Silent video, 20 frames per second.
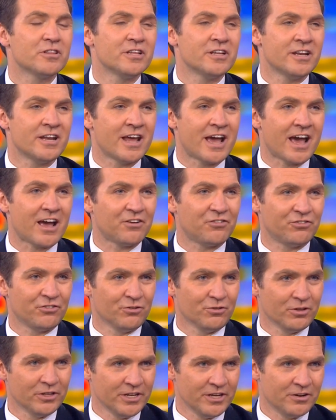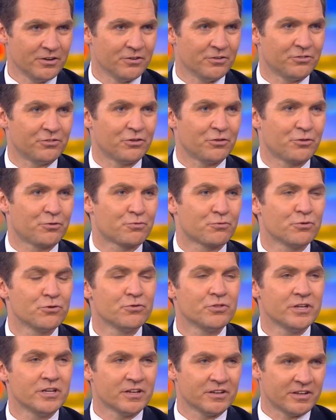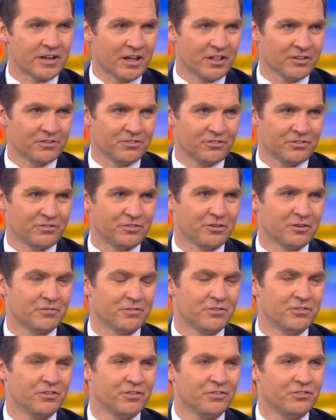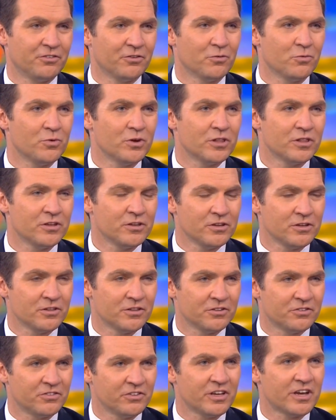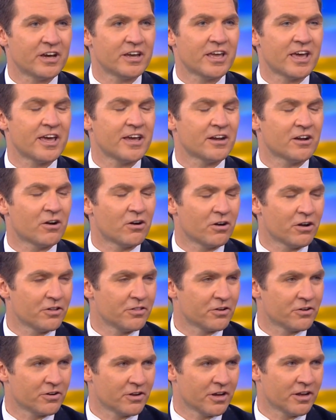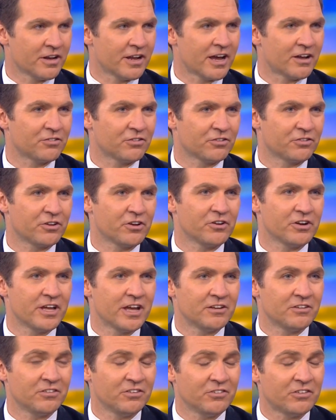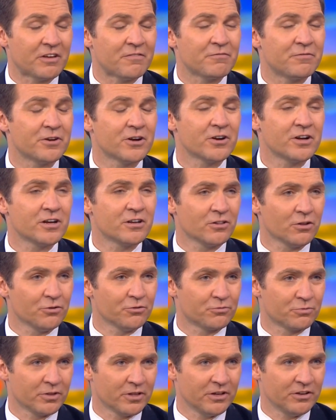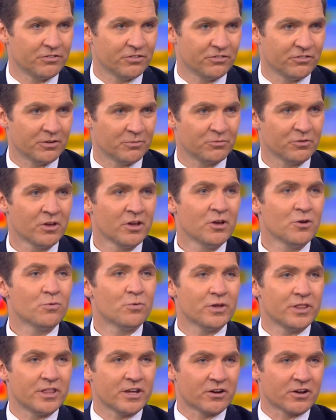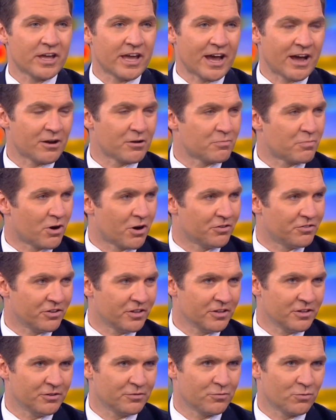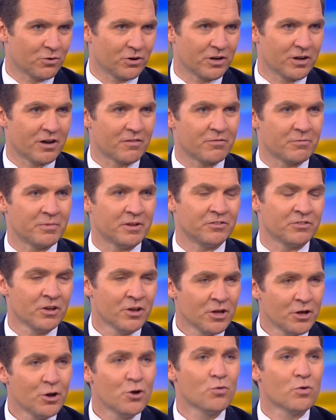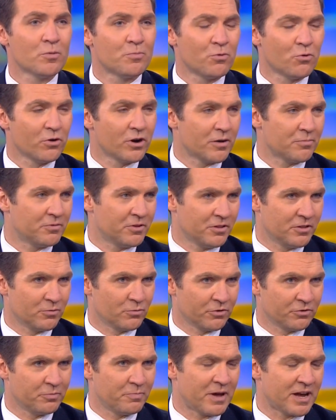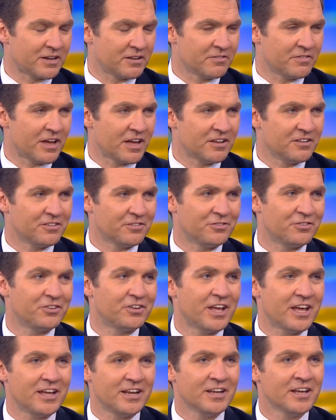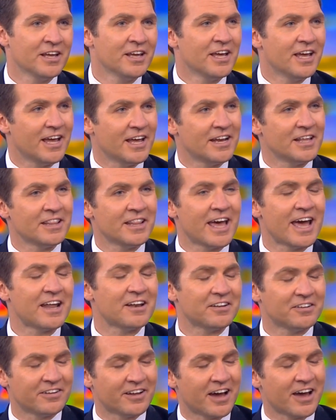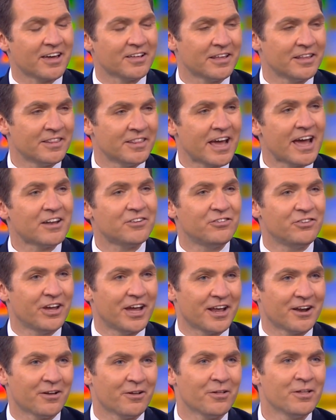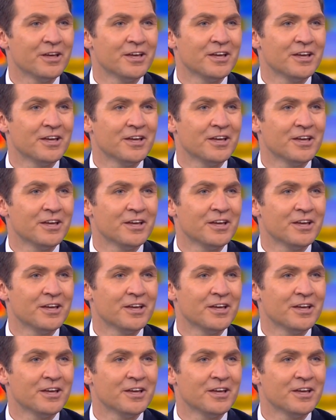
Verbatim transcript: to the national leaders through the intelligence services. So the CIA and our other national security agencies have very close relationships with their counterparts in these foreign governments, who report up to the respective heads of state. And in that channel,